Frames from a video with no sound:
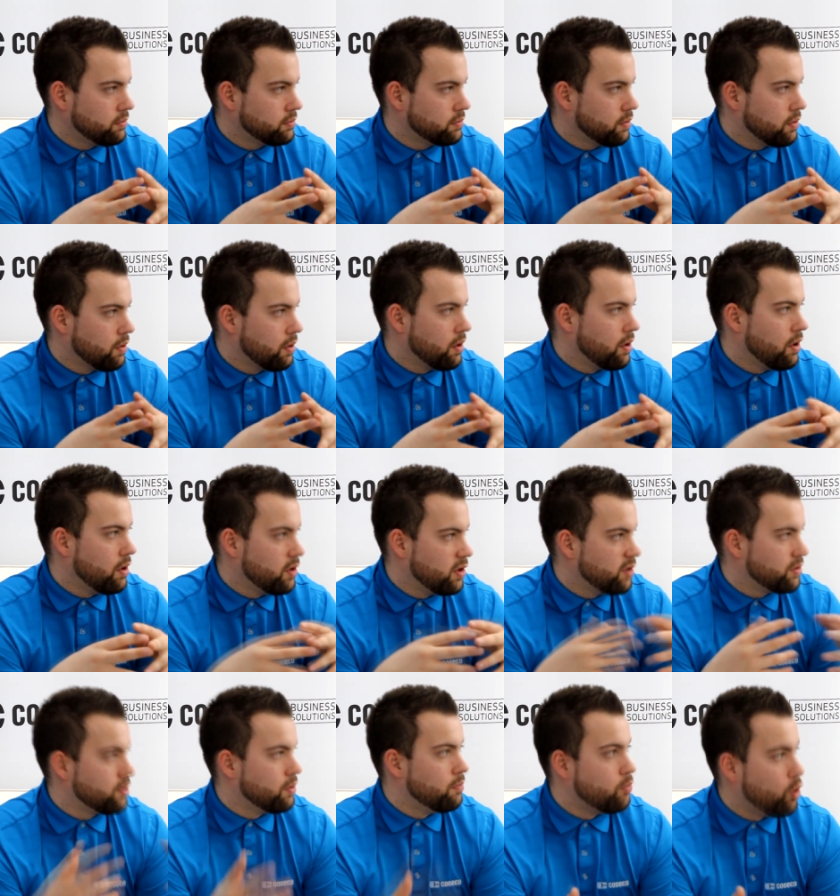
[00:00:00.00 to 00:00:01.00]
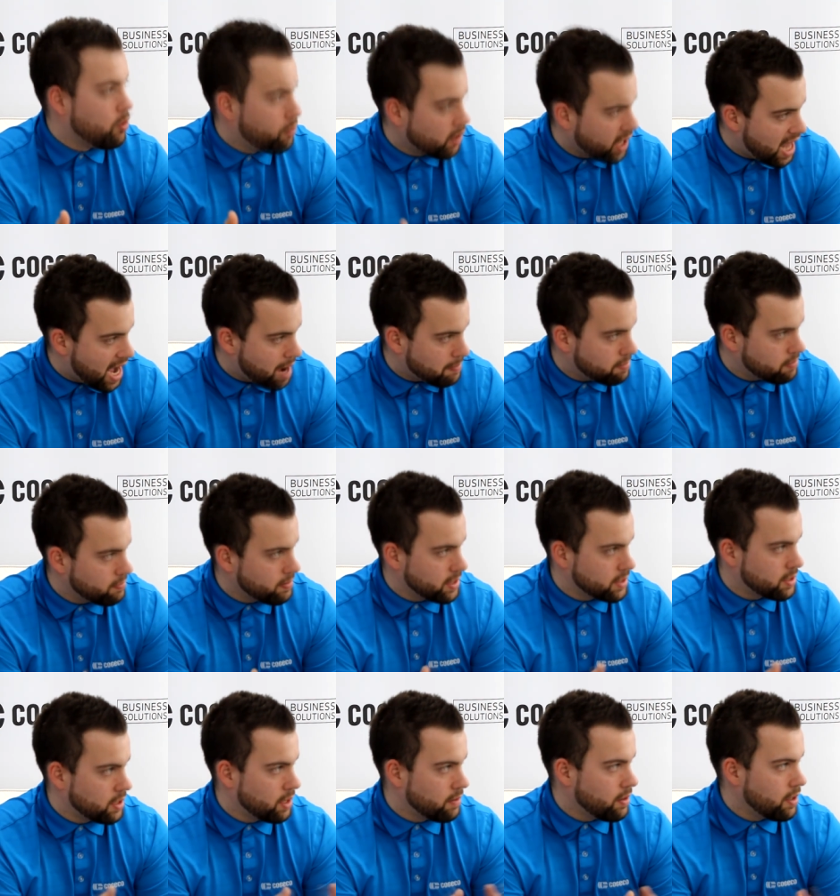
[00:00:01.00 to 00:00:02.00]
Okay, so they went so mobile app. They
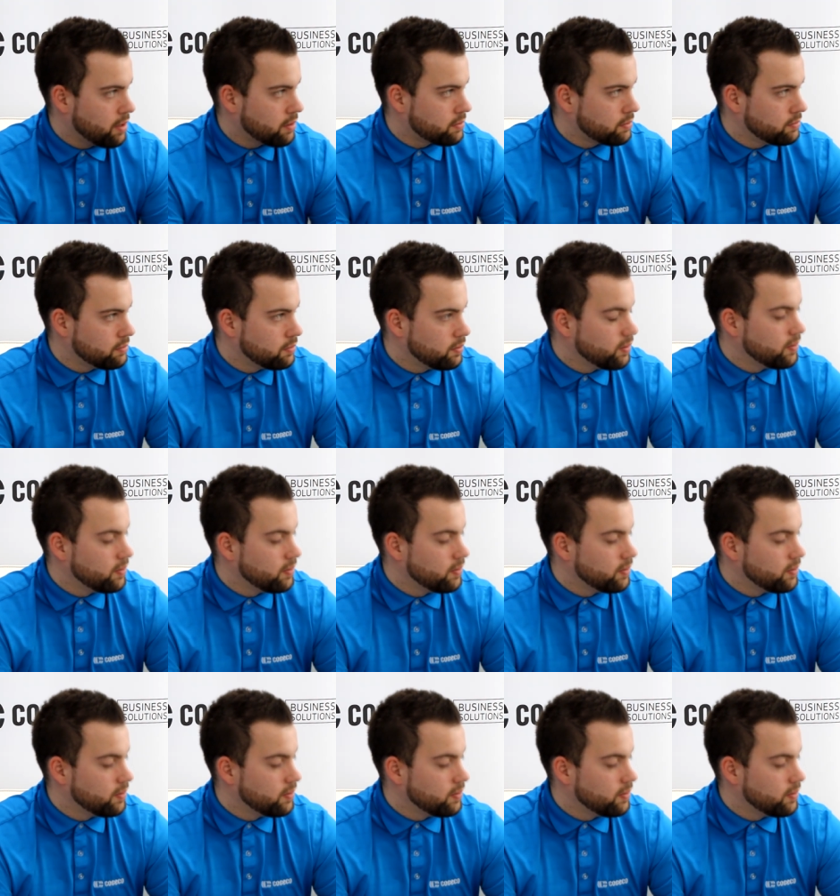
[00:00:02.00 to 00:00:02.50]
went hard.